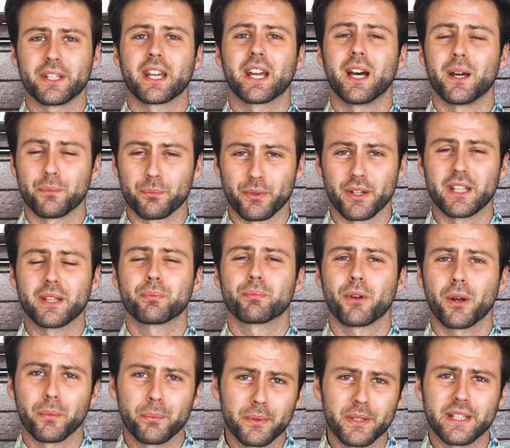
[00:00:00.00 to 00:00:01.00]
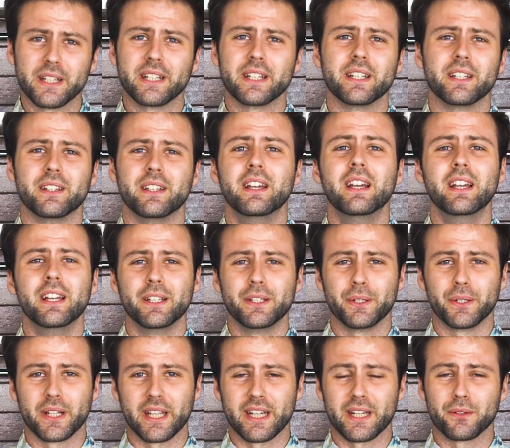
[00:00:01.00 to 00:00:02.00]
can't breathe properly and
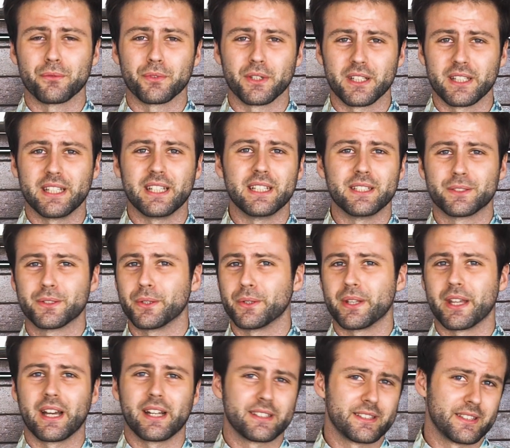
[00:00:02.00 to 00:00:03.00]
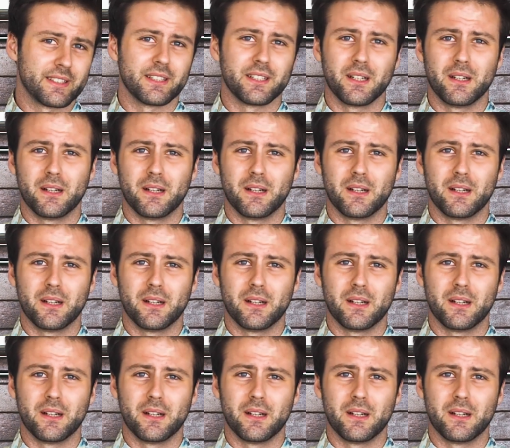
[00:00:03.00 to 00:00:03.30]
you're getting really into that